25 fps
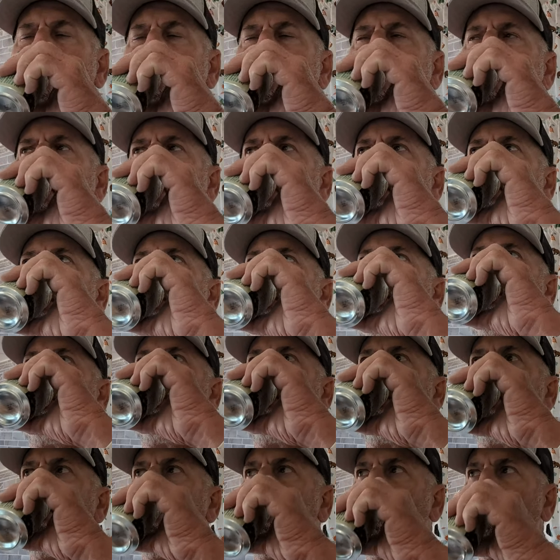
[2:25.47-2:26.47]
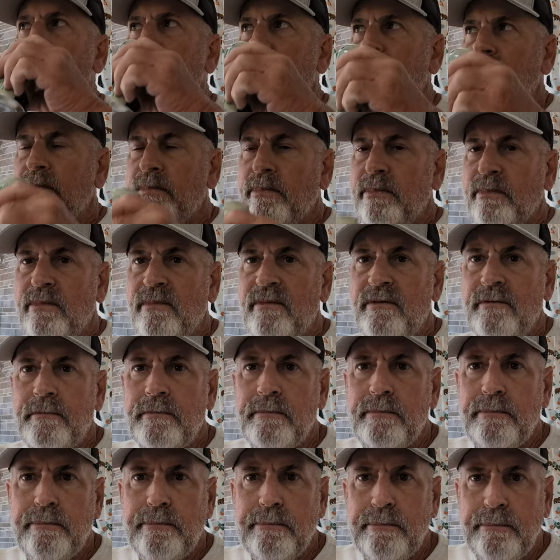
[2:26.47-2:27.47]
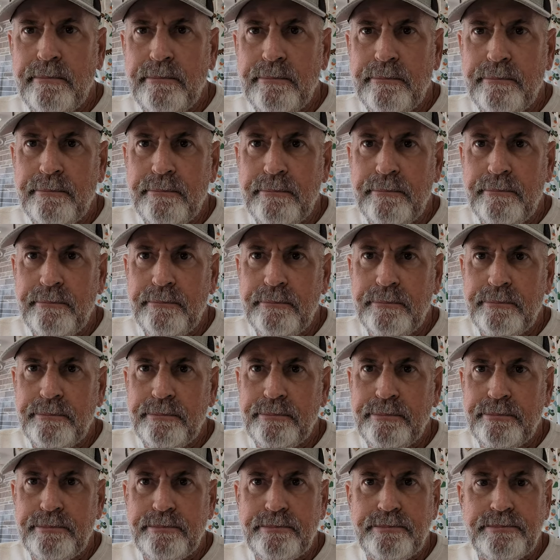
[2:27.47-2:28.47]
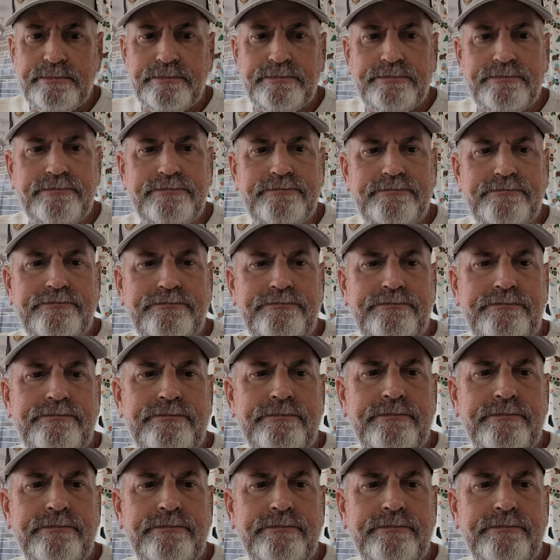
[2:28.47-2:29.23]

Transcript: [no speech]